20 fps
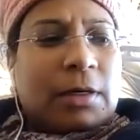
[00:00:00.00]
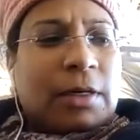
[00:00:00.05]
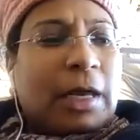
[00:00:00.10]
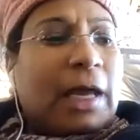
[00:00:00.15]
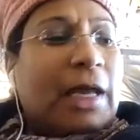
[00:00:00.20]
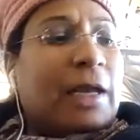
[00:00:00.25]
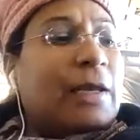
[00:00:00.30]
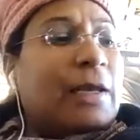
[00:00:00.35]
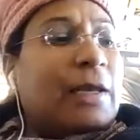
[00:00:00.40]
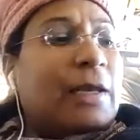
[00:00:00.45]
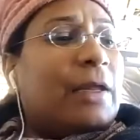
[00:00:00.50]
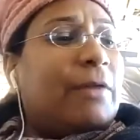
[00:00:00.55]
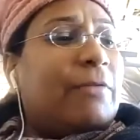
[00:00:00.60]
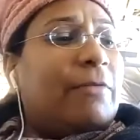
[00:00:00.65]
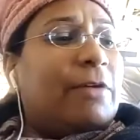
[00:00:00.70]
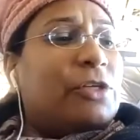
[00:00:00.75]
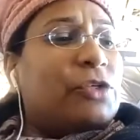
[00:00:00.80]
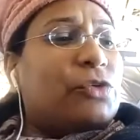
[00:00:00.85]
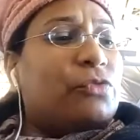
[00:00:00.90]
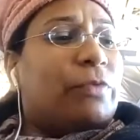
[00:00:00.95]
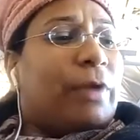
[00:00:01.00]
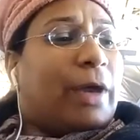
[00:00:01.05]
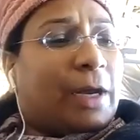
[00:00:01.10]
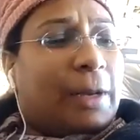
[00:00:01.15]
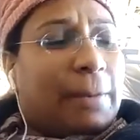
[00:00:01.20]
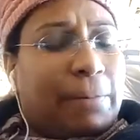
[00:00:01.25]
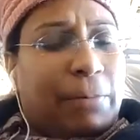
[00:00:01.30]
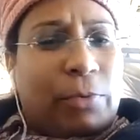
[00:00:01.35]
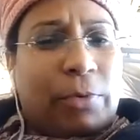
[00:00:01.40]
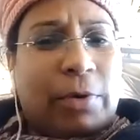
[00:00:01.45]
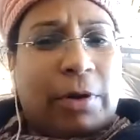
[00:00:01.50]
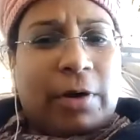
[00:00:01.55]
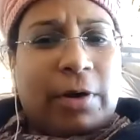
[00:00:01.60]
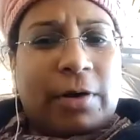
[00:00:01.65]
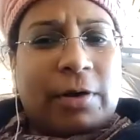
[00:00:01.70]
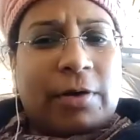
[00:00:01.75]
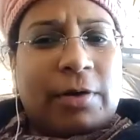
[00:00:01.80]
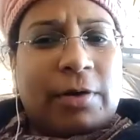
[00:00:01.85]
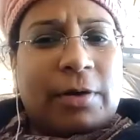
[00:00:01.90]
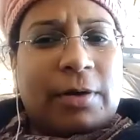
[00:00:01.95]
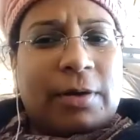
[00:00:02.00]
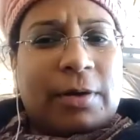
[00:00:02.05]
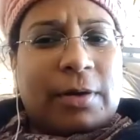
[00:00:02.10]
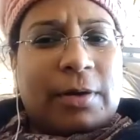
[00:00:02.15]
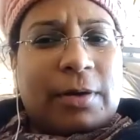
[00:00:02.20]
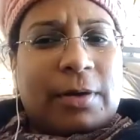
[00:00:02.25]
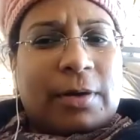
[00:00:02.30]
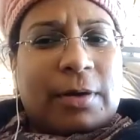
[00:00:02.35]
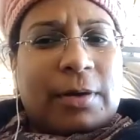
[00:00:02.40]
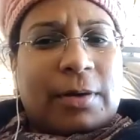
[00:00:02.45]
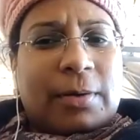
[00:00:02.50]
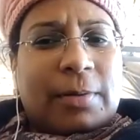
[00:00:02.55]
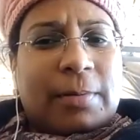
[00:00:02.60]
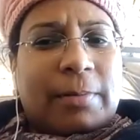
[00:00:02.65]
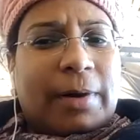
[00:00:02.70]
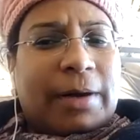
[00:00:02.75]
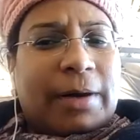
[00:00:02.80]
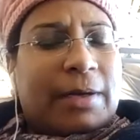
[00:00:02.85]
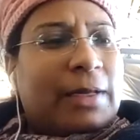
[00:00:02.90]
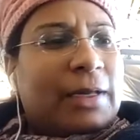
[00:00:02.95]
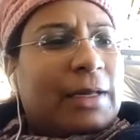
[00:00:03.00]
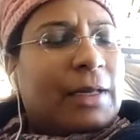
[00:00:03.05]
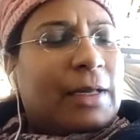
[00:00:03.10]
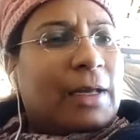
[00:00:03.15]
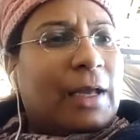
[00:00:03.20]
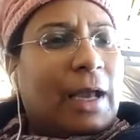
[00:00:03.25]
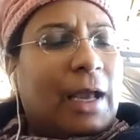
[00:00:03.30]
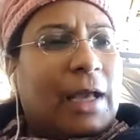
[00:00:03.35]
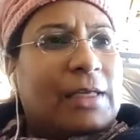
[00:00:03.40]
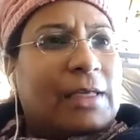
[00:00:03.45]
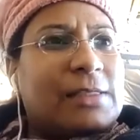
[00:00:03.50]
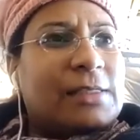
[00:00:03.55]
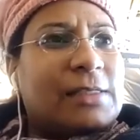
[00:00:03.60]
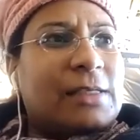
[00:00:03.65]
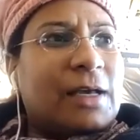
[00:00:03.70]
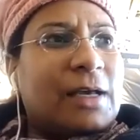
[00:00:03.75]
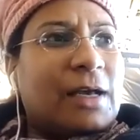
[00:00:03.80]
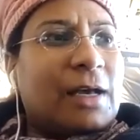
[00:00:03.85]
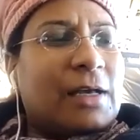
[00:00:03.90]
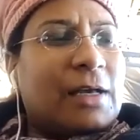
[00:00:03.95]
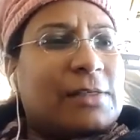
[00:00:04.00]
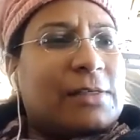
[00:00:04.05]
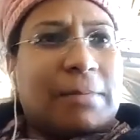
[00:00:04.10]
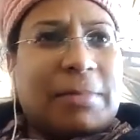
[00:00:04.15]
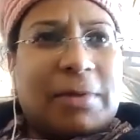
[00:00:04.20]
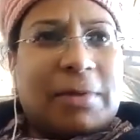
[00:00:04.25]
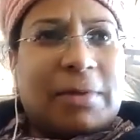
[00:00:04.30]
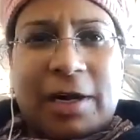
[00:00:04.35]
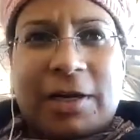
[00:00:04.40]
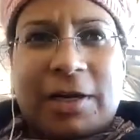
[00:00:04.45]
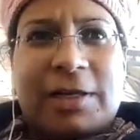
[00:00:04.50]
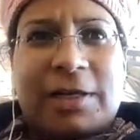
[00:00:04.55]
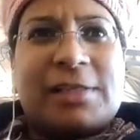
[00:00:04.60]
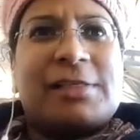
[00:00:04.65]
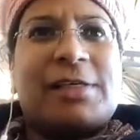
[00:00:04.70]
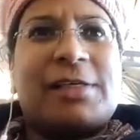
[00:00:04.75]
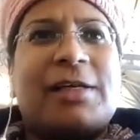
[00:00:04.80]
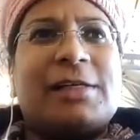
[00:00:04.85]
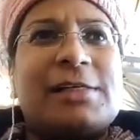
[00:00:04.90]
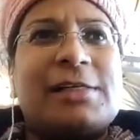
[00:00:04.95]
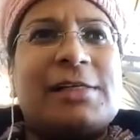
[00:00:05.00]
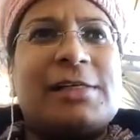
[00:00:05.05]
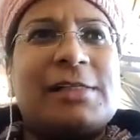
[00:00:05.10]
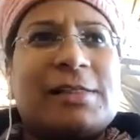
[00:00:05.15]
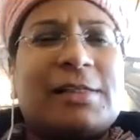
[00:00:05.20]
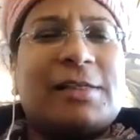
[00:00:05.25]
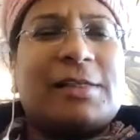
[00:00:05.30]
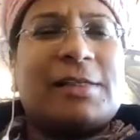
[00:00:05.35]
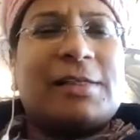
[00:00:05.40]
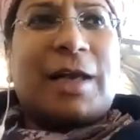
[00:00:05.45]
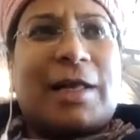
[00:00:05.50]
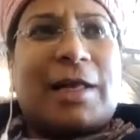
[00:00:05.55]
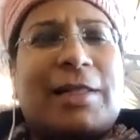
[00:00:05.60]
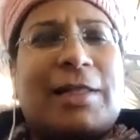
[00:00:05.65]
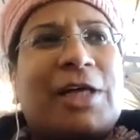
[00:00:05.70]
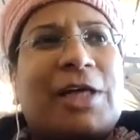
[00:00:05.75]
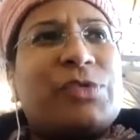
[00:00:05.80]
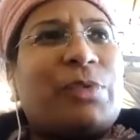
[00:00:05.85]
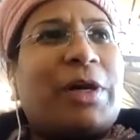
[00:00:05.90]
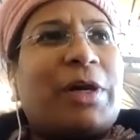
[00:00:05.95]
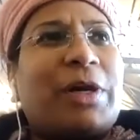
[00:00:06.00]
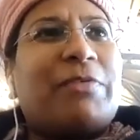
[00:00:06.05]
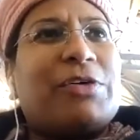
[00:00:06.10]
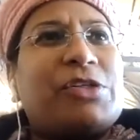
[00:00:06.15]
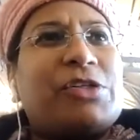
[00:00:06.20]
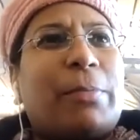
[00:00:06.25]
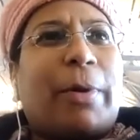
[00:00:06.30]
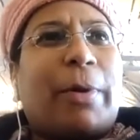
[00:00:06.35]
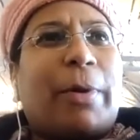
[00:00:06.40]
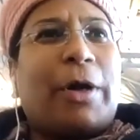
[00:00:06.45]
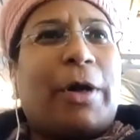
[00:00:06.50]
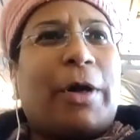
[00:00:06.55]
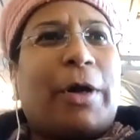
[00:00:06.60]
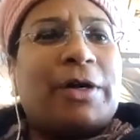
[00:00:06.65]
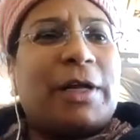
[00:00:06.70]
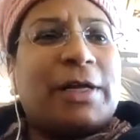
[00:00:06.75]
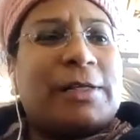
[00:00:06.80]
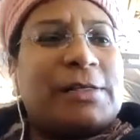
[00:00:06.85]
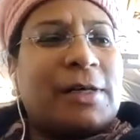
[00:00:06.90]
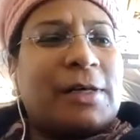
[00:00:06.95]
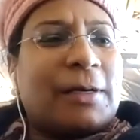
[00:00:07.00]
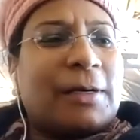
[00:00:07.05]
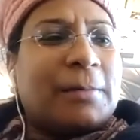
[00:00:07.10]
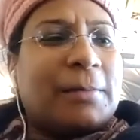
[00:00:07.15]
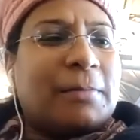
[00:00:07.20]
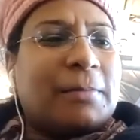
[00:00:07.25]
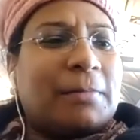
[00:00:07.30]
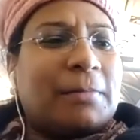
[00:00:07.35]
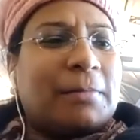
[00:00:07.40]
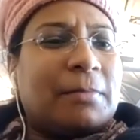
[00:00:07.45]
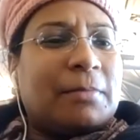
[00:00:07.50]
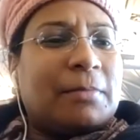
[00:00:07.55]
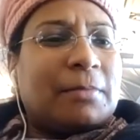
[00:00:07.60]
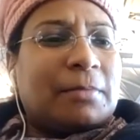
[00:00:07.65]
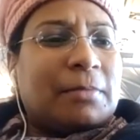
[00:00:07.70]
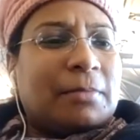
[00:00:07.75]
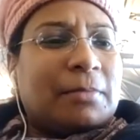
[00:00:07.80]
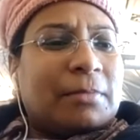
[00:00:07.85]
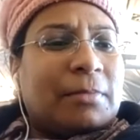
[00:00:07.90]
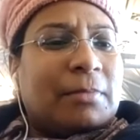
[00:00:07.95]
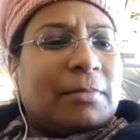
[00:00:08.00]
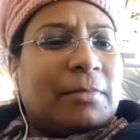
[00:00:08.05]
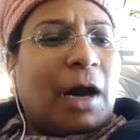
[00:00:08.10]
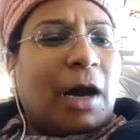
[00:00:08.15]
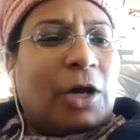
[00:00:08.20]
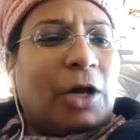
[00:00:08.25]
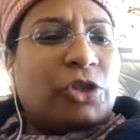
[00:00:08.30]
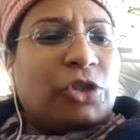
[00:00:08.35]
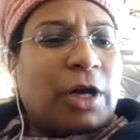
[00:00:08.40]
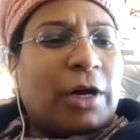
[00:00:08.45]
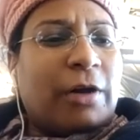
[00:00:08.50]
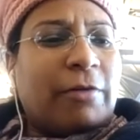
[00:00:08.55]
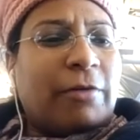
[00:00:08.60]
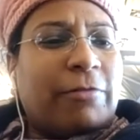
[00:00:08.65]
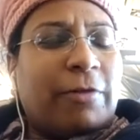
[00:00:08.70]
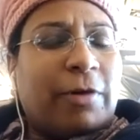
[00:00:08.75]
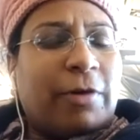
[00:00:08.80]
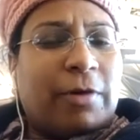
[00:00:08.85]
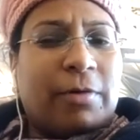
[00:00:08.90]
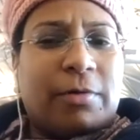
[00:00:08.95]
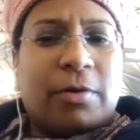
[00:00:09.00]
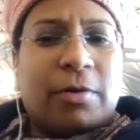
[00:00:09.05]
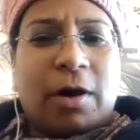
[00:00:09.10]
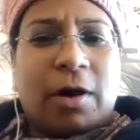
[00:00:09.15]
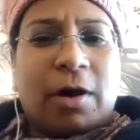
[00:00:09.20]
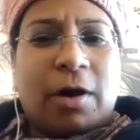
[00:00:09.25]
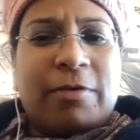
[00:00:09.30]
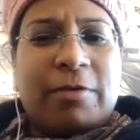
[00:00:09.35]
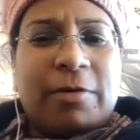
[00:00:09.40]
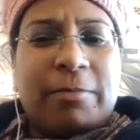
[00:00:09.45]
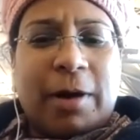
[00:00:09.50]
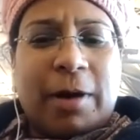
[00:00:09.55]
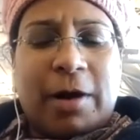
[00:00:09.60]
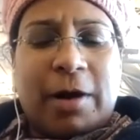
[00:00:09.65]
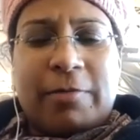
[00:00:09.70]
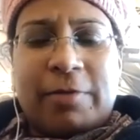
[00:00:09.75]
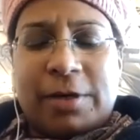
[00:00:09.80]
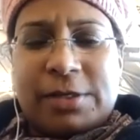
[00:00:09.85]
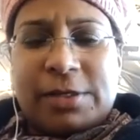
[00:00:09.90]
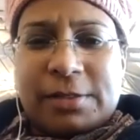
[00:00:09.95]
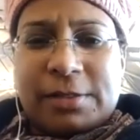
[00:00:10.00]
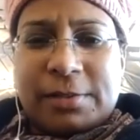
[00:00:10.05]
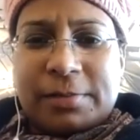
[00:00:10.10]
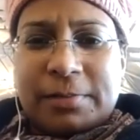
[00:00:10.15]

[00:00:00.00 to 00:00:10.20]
And he was very poor, but he has some great skills, and that's why he was appointed as a acharya for Kaurav and Pandavas.